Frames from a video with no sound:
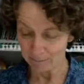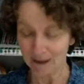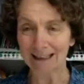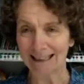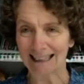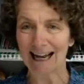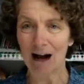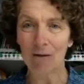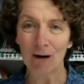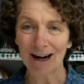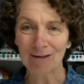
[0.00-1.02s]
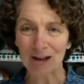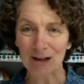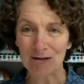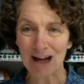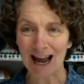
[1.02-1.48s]
But what I'm going to
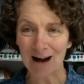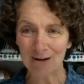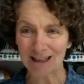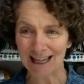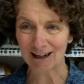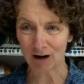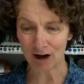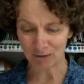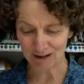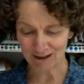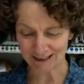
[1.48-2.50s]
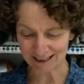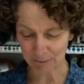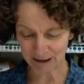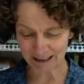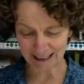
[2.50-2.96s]
do now is on with
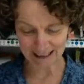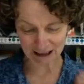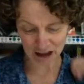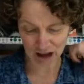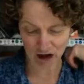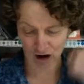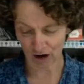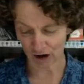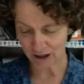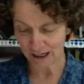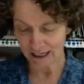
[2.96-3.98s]
assembling this card.